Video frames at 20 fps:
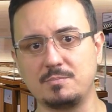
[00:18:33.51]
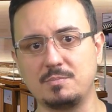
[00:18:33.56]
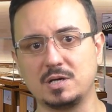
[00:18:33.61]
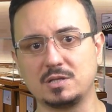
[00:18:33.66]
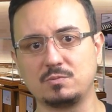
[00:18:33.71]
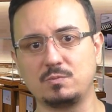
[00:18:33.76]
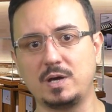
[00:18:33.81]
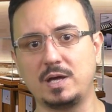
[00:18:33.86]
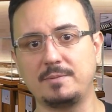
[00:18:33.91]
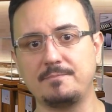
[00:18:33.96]

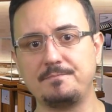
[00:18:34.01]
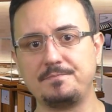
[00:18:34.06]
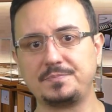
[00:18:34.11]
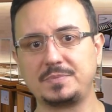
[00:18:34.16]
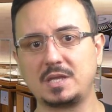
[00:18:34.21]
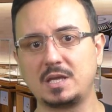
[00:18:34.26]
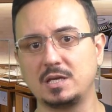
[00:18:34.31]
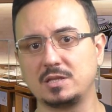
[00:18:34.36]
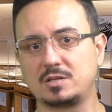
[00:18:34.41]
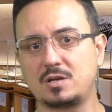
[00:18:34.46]
But when
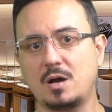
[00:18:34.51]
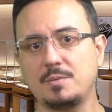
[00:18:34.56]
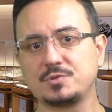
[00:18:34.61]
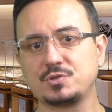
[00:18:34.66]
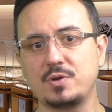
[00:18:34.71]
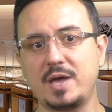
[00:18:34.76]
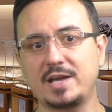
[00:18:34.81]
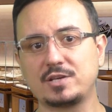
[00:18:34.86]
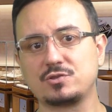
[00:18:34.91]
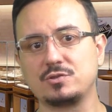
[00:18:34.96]
it comes
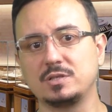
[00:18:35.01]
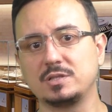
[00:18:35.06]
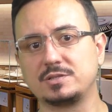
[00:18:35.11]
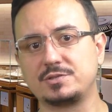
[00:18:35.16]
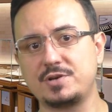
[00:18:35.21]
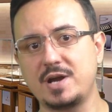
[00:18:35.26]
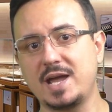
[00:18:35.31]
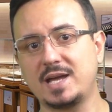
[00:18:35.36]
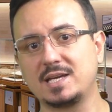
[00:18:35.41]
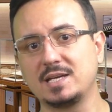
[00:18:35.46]
to actually
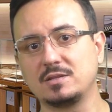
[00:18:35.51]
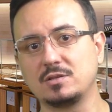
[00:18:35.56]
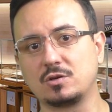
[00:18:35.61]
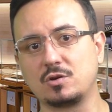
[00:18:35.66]
tracking